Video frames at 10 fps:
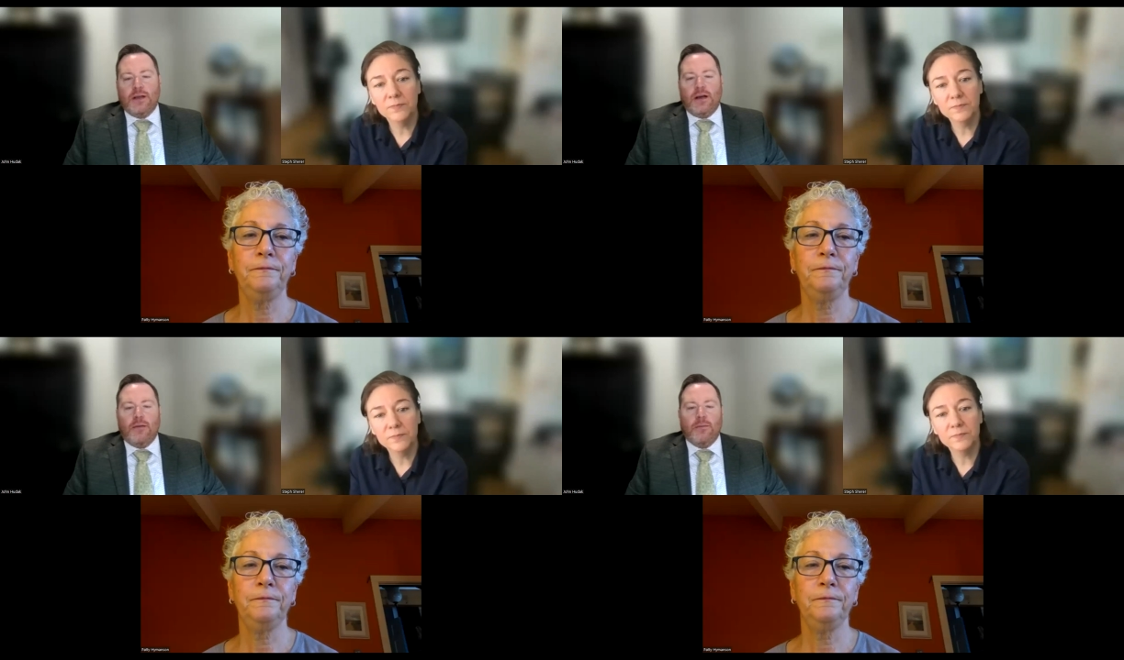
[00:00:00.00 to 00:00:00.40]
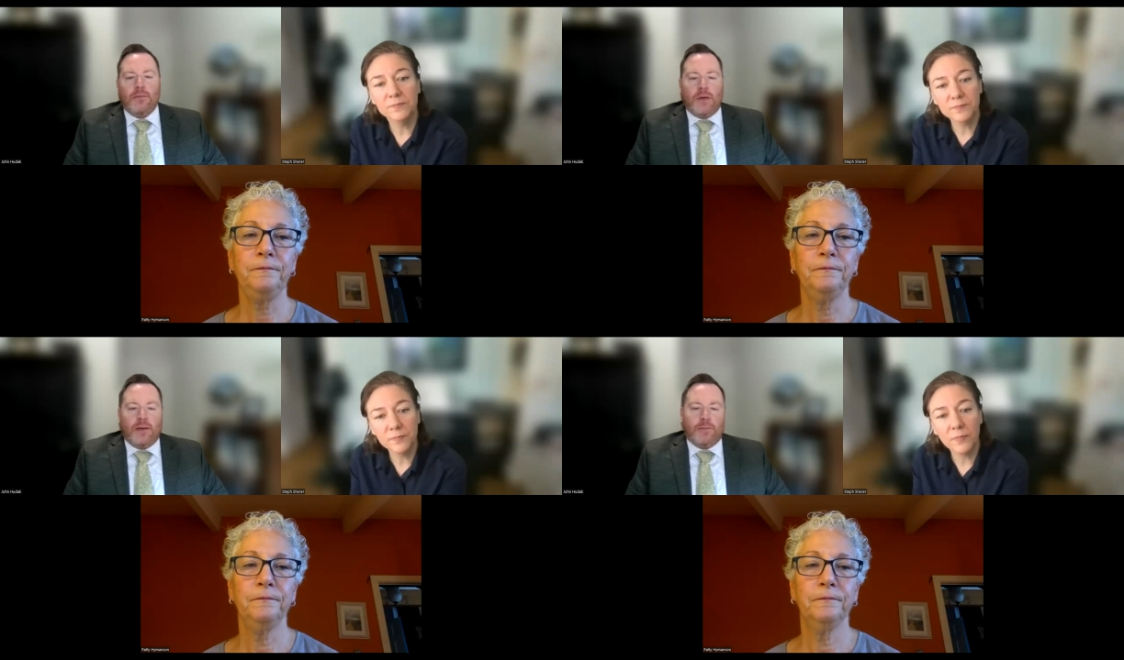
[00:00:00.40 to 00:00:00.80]
Speaker 1: um,
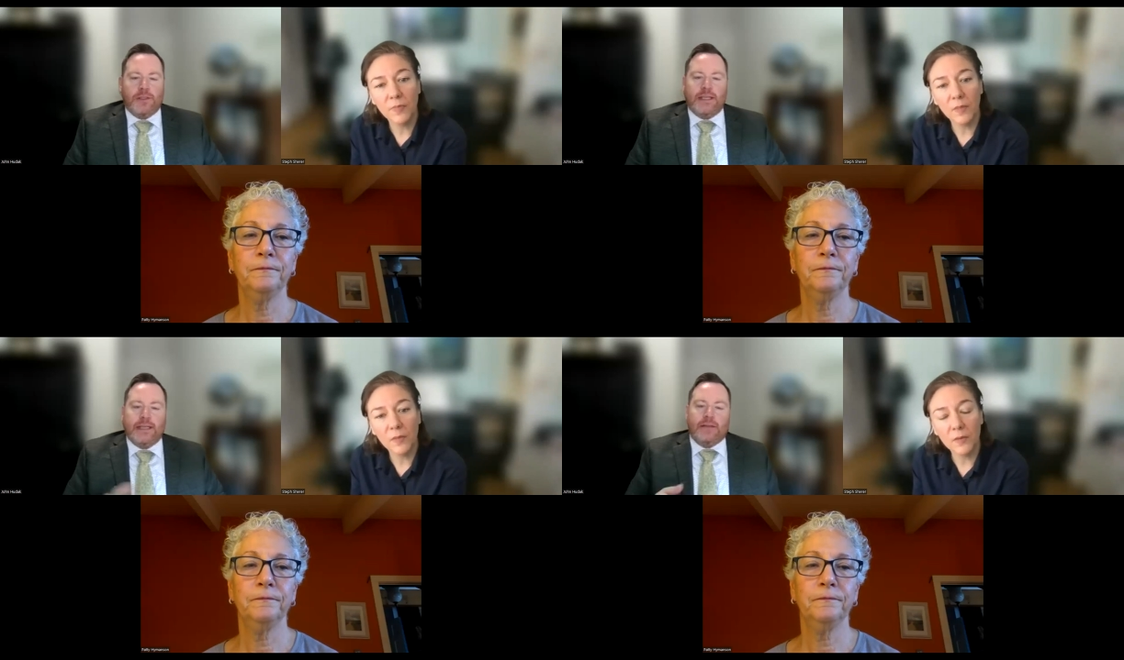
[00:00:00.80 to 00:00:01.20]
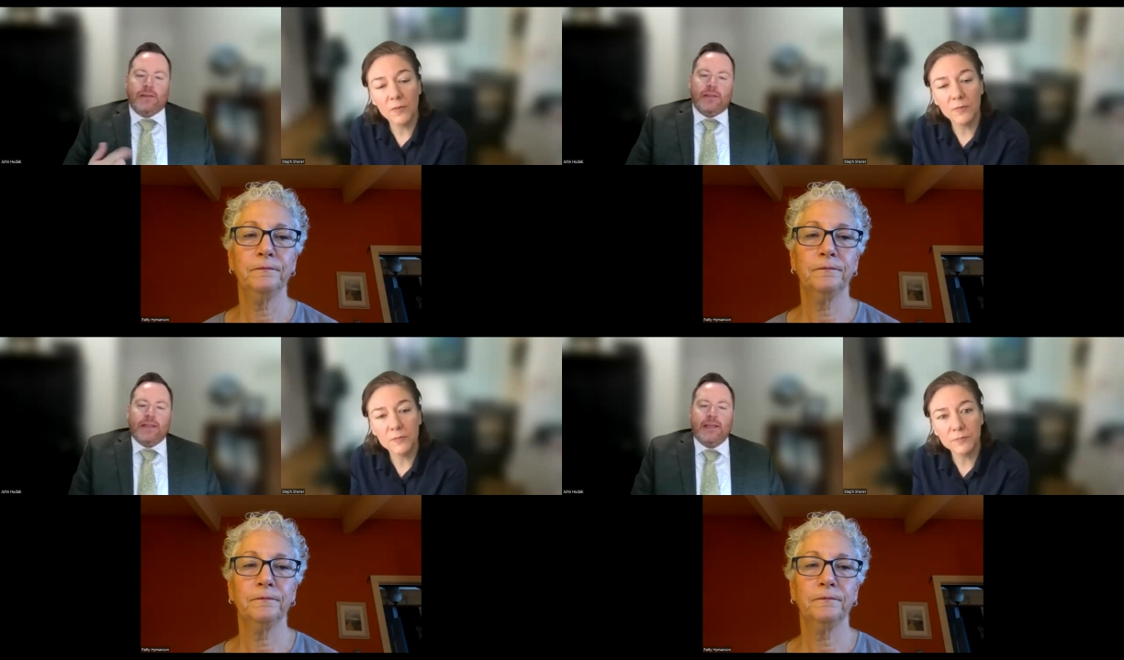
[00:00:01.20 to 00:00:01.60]
uh,
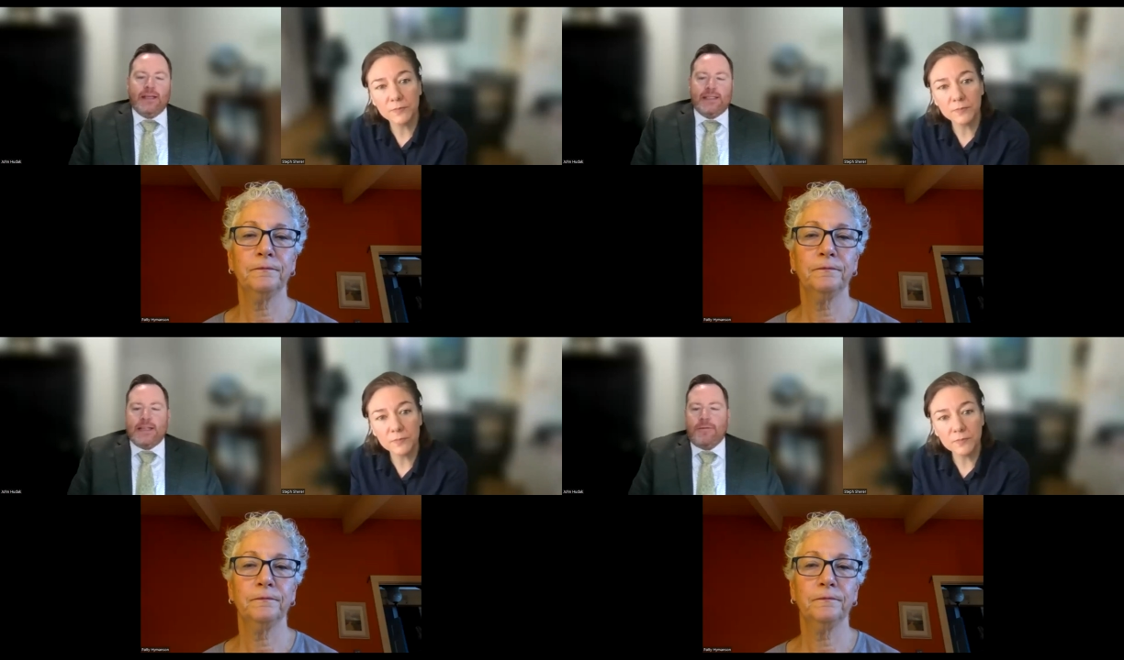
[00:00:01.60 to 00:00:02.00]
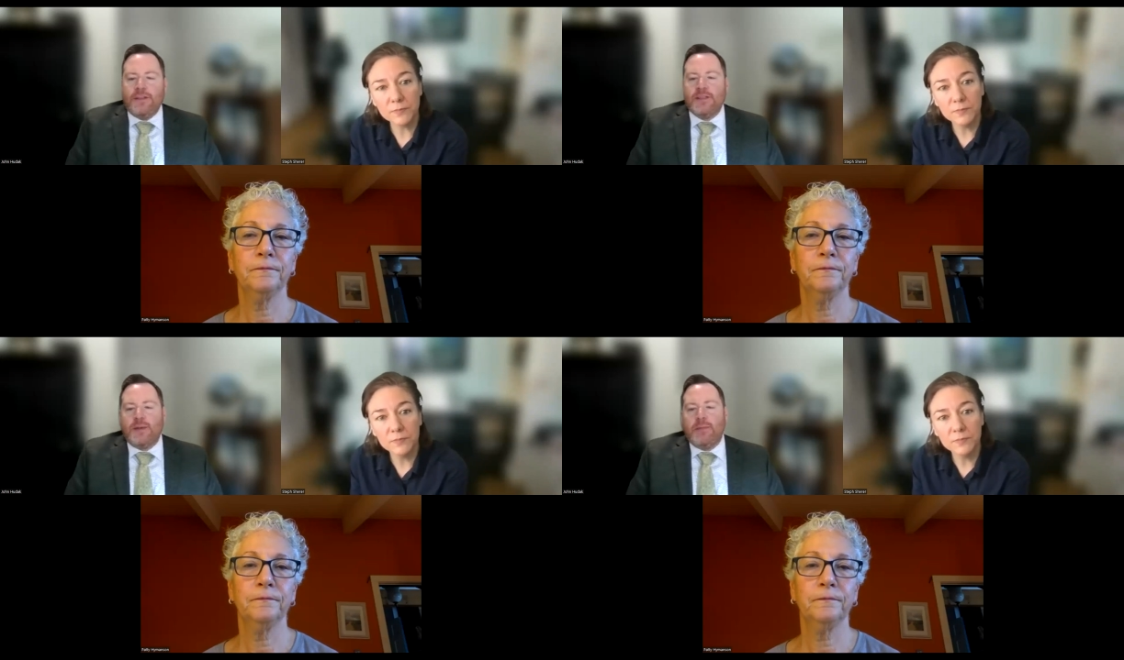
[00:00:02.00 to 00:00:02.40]
particularly as Steph
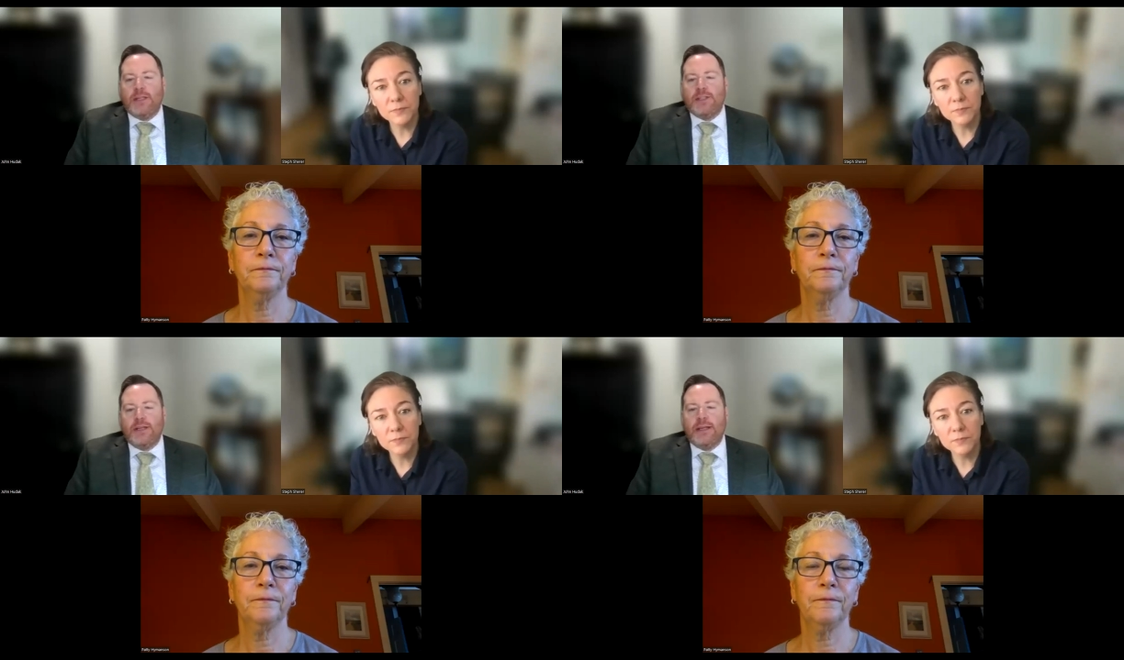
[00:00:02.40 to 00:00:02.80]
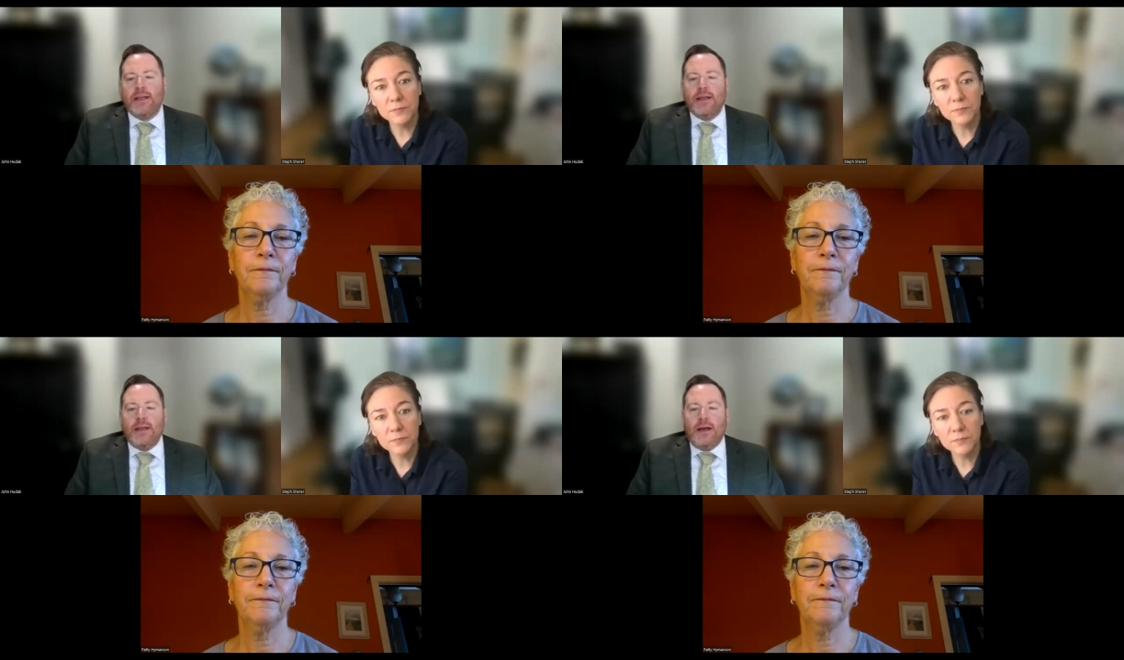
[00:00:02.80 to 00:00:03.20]
has been mentioning
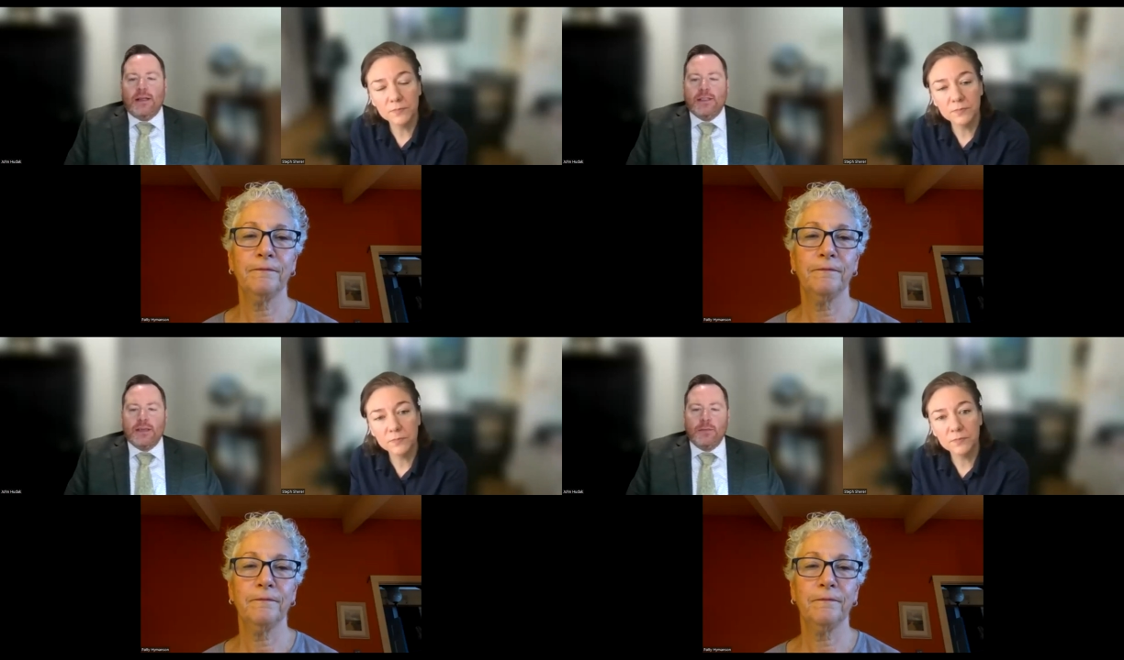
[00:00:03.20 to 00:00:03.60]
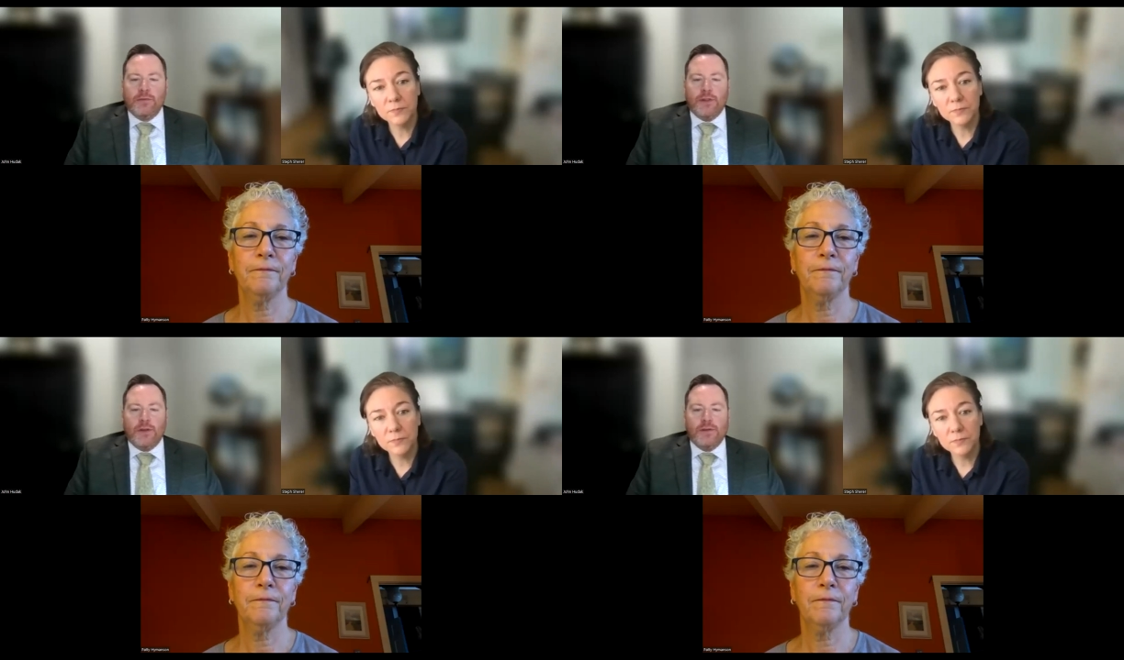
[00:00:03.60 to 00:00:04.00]
uh, some
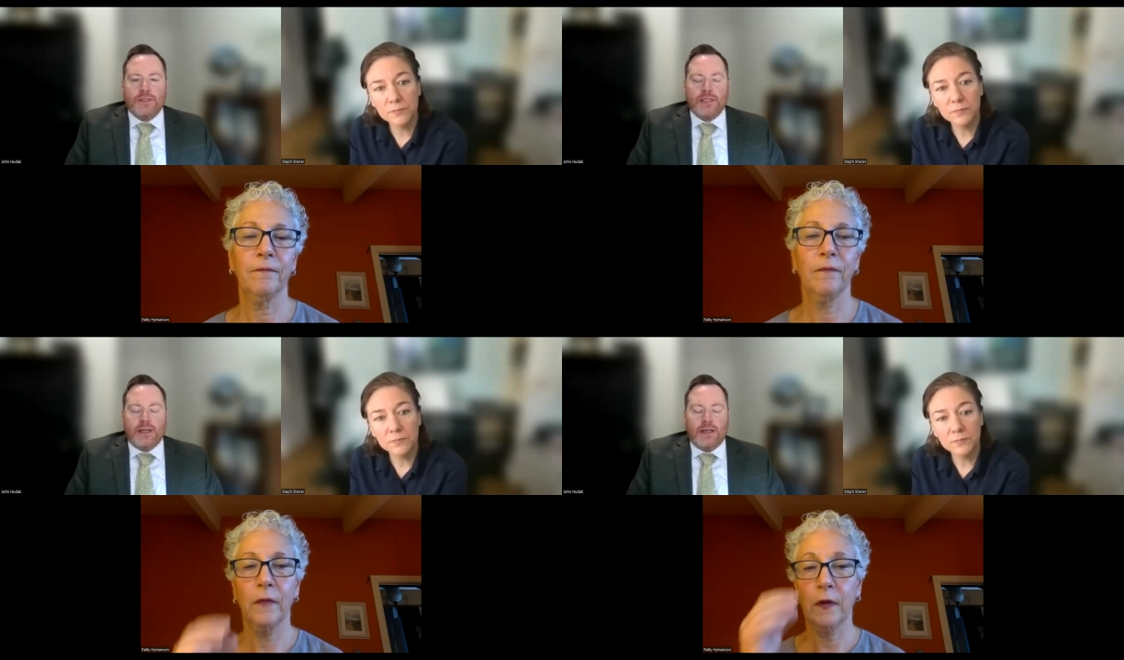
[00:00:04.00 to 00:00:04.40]
of those